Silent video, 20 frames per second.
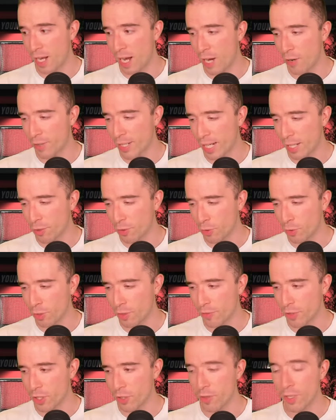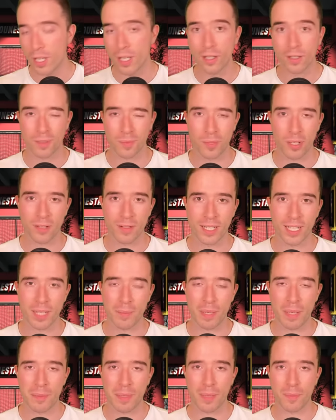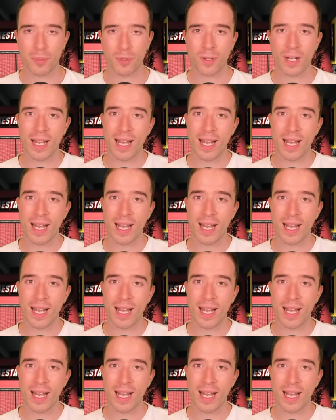I'll catch all of you tomorrow in a bit, people.